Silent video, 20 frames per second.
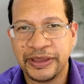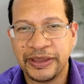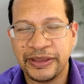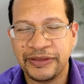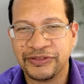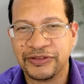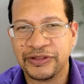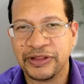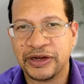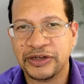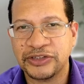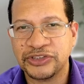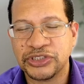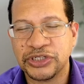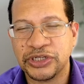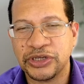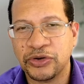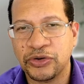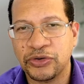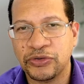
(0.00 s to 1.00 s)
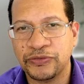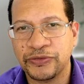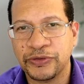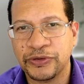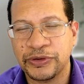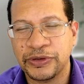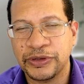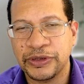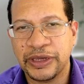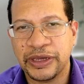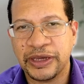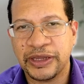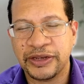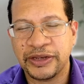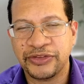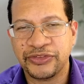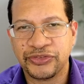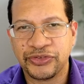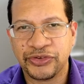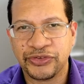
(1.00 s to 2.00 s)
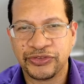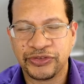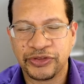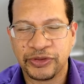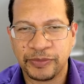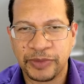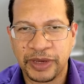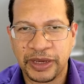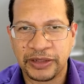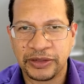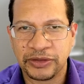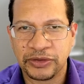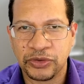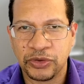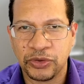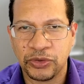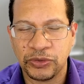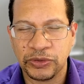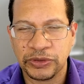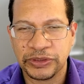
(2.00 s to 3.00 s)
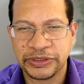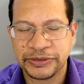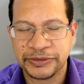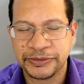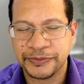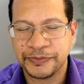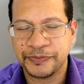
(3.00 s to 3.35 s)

is largely over and it's just a mild cold.